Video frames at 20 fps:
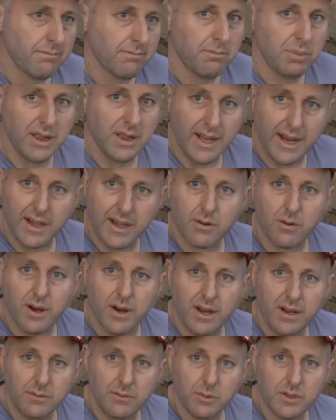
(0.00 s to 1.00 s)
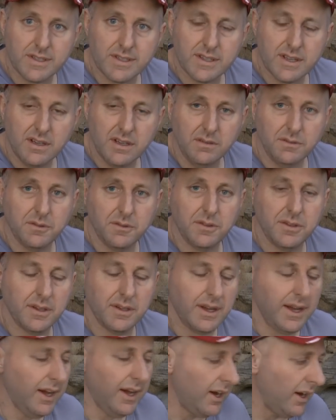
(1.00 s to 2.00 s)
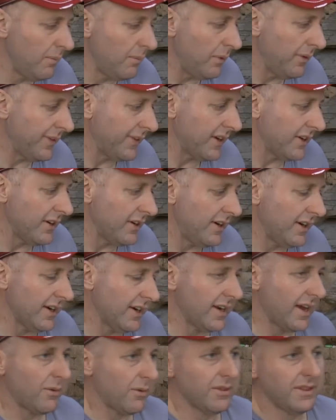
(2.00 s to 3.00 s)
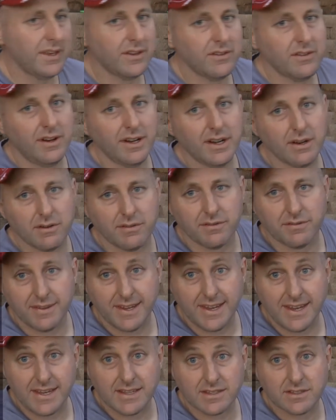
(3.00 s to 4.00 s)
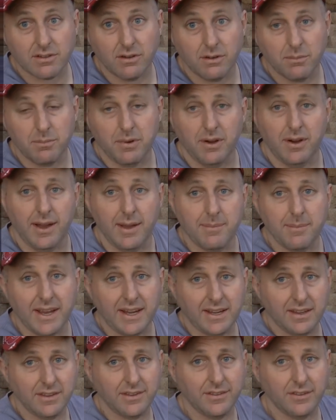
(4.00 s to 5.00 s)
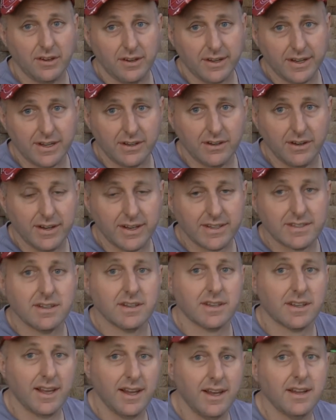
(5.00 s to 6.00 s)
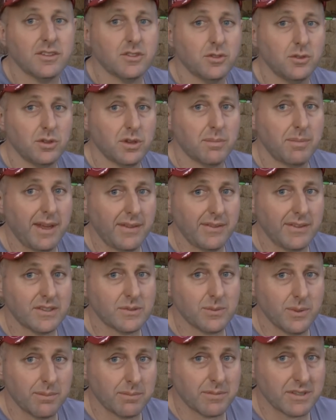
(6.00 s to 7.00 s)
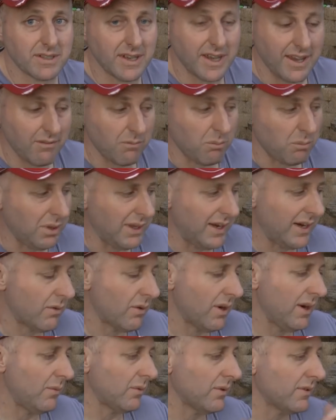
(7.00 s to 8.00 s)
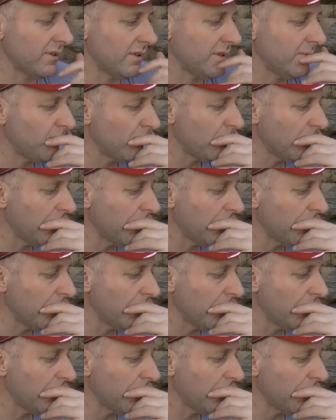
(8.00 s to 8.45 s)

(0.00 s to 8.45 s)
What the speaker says: playing around with stuff on the Oneida. Now, with the Oneida of years gone by, back in the 1990s, and I can't talk about this one because I haven't played around with it,